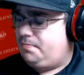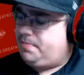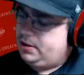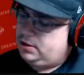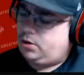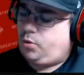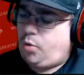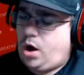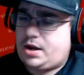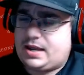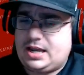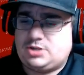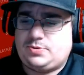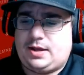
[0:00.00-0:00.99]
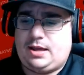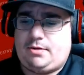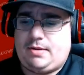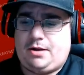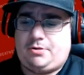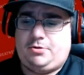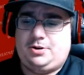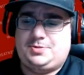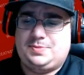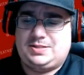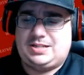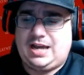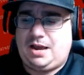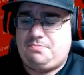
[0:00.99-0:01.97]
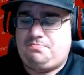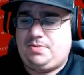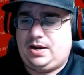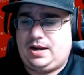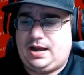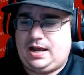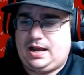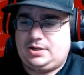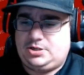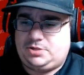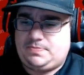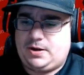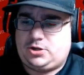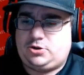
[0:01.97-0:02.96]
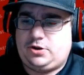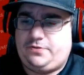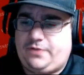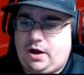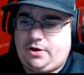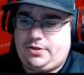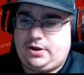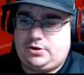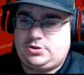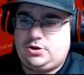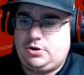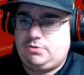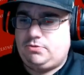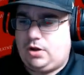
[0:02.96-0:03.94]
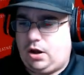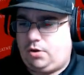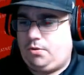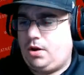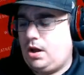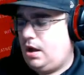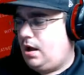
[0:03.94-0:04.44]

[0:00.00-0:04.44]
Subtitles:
Be a little wonky as we get around Christmas time, but just make sure you follow there so you know